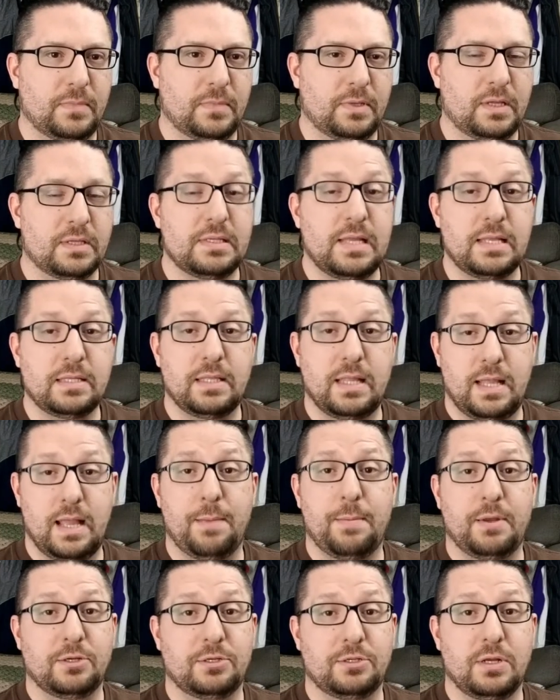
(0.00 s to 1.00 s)
Because
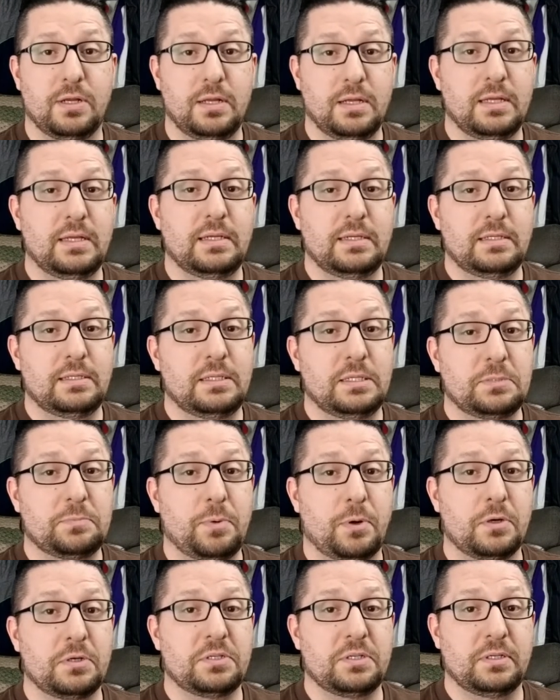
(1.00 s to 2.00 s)
this
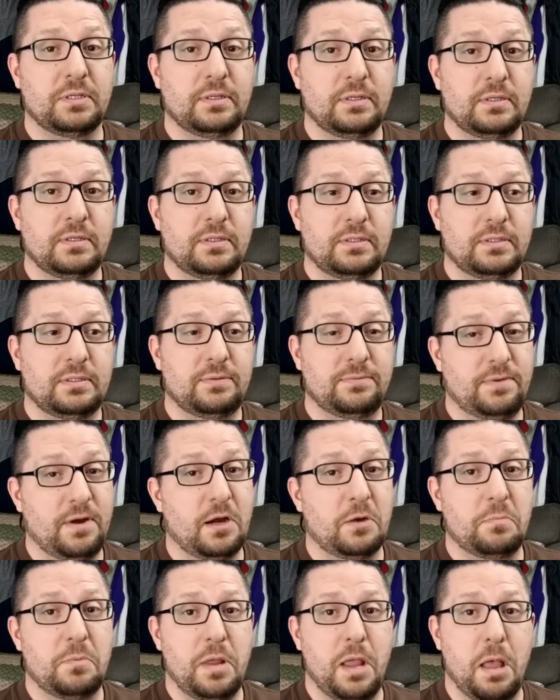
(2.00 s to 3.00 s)
person, they
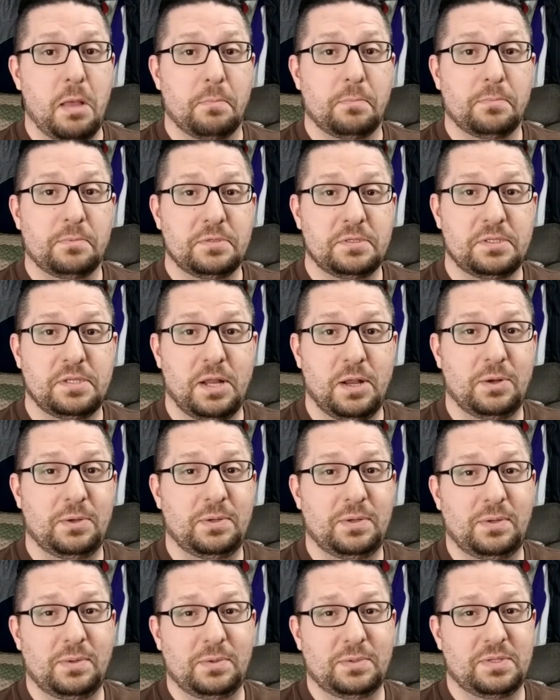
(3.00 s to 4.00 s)
fired me up. So
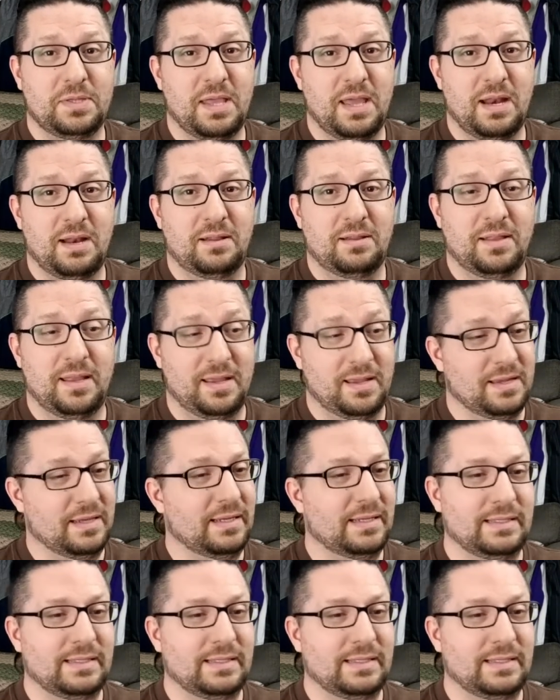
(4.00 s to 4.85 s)
it was kind of